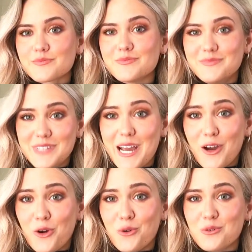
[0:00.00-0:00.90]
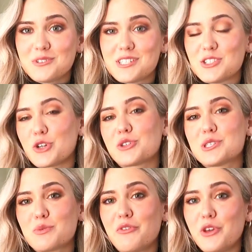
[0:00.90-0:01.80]
Now, to start
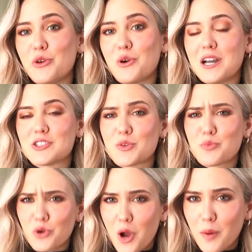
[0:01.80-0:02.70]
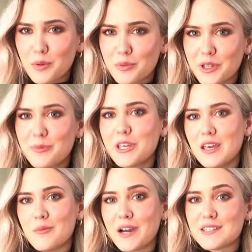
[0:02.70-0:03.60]
this review, I should probably
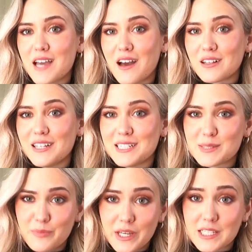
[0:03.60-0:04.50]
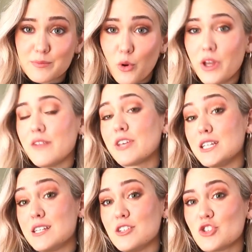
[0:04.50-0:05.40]
begin by tackling its biggest point of
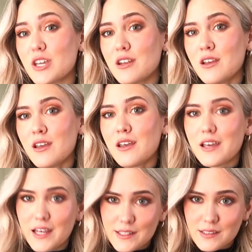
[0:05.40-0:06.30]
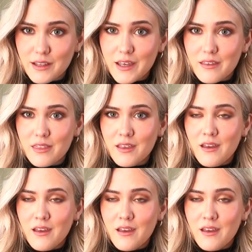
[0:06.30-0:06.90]
contention, its length.